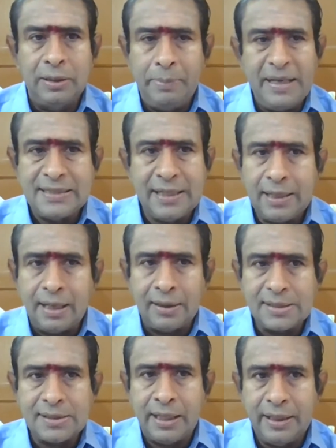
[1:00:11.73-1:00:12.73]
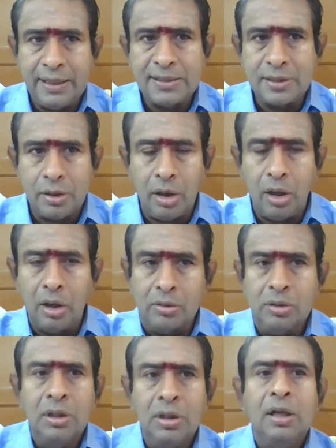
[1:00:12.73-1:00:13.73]
The basic understanding is
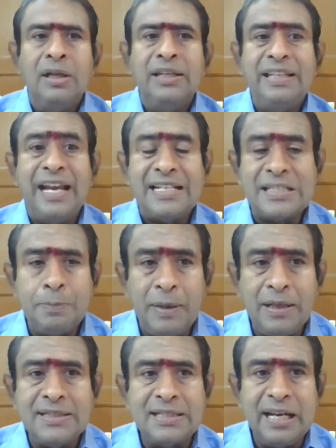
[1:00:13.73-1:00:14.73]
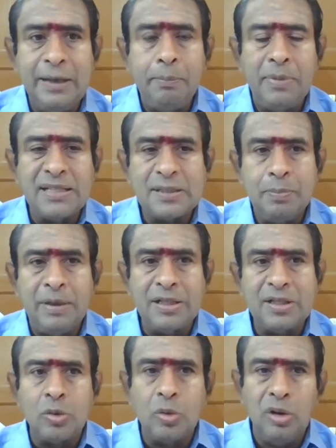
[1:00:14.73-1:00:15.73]
wrong. Expense
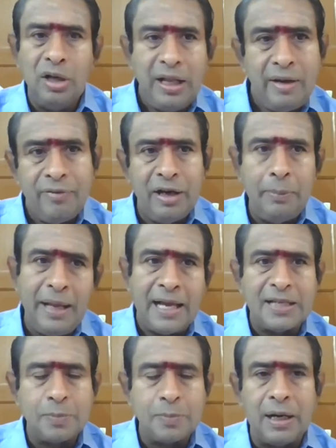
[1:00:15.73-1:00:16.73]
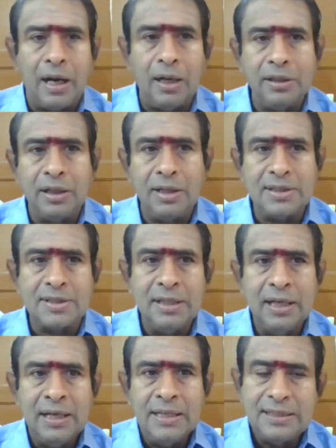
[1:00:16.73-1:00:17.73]
reimbursements only will be as per articles.
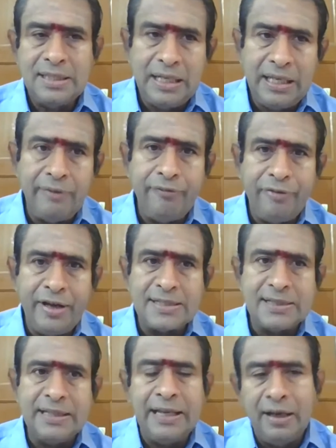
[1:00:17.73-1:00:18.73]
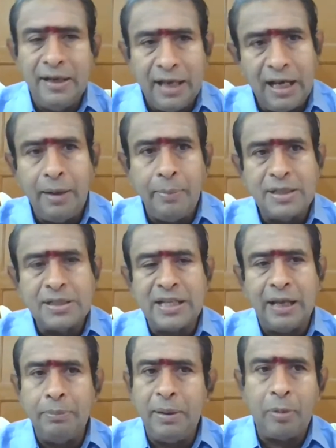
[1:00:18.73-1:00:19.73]
Sitting fees, the inner limits
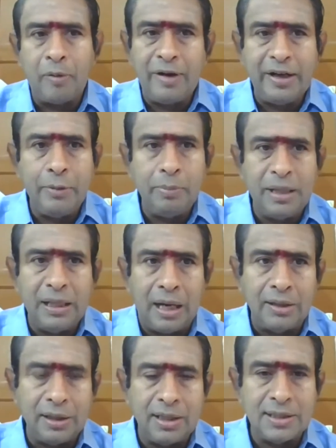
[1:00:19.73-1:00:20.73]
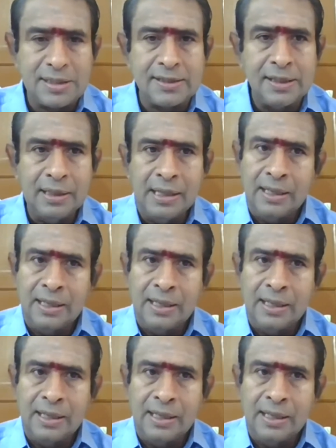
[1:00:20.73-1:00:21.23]
can be provided by articles.